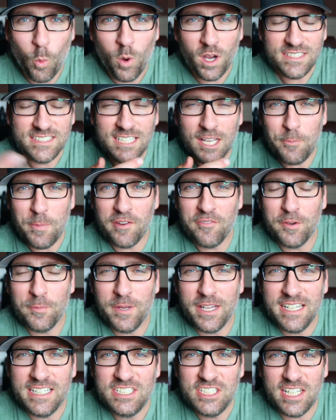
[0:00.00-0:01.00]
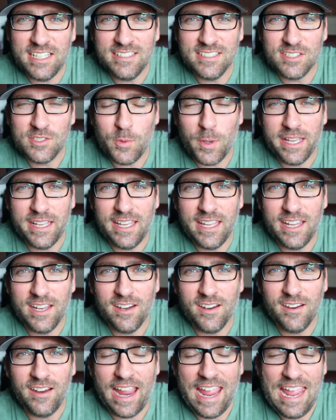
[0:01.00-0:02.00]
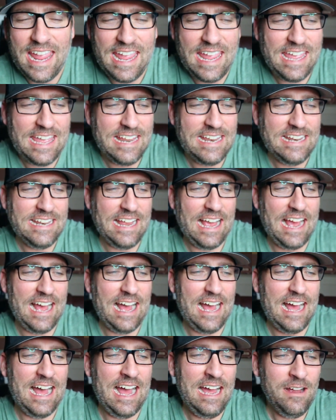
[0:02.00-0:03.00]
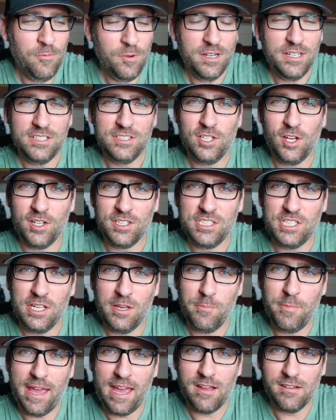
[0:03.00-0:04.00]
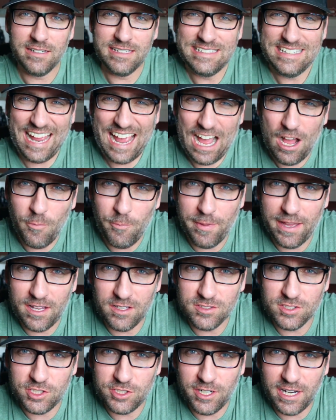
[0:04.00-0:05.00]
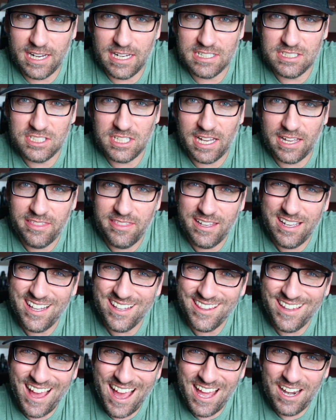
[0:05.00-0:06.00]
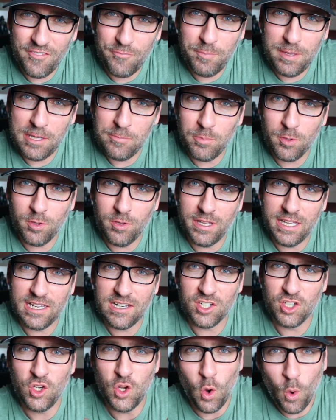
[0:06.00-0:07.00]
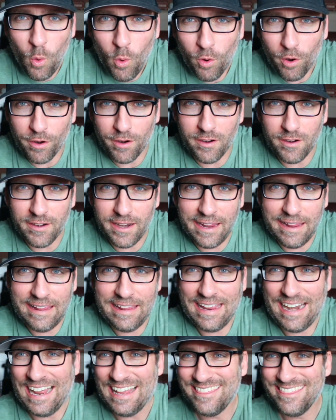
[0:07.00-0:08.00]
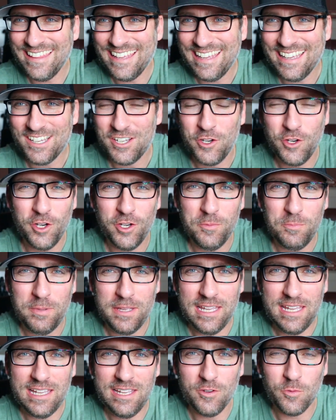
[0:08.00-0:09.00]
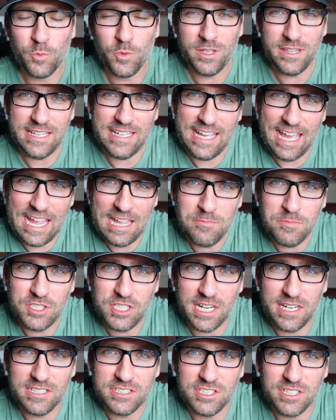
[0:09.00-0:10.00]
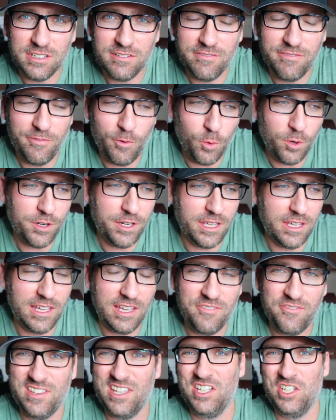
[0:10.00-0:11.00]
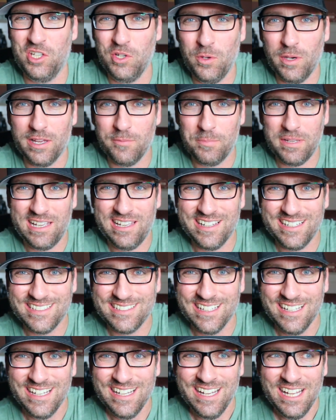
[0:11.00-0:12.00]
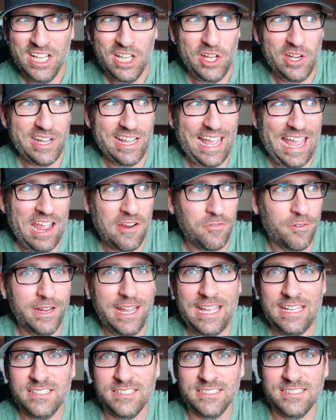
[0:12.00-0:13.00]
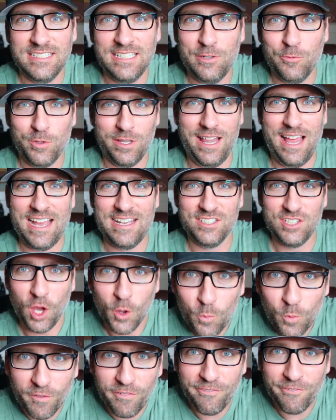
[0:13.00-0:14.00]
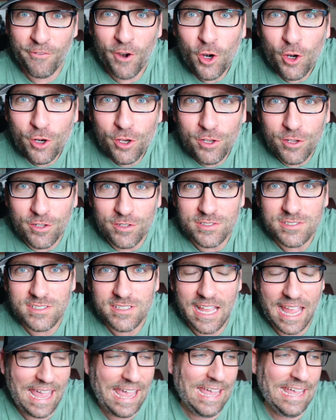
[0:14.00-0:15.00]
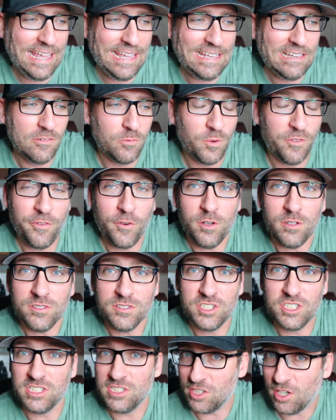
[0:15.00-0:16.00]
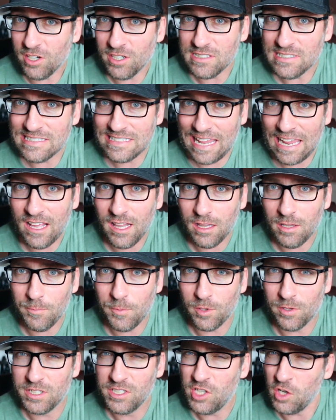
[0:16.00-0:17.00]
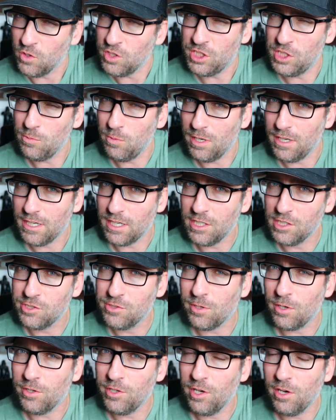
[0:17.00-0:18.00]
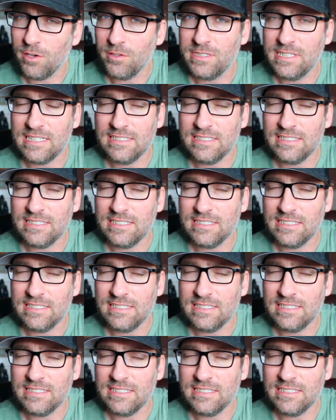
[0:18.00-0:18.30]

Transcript: What's up everybody, Jason Swenk here, and I want to talk to you about an outbound strategy I think a lot of people ignore. And I think it could be really game changing for you if you do it. Because look, every agency relies on referrals, and referrals just aren't scalable. And don't you want to control your own